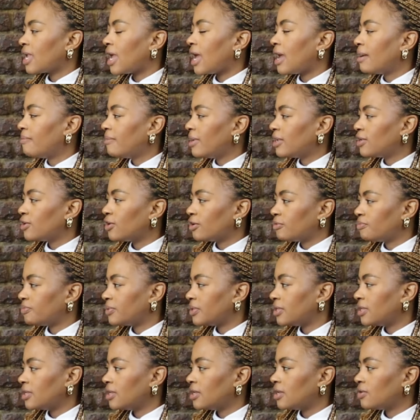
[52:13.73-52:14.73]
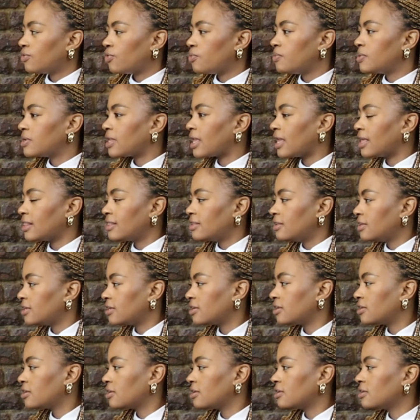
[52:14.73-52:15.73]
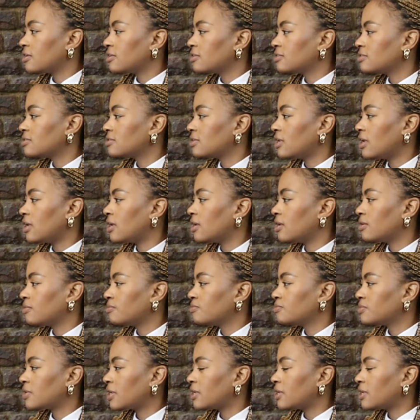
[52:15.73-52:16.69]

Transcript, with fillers: I might not be a Roman Catholic uh,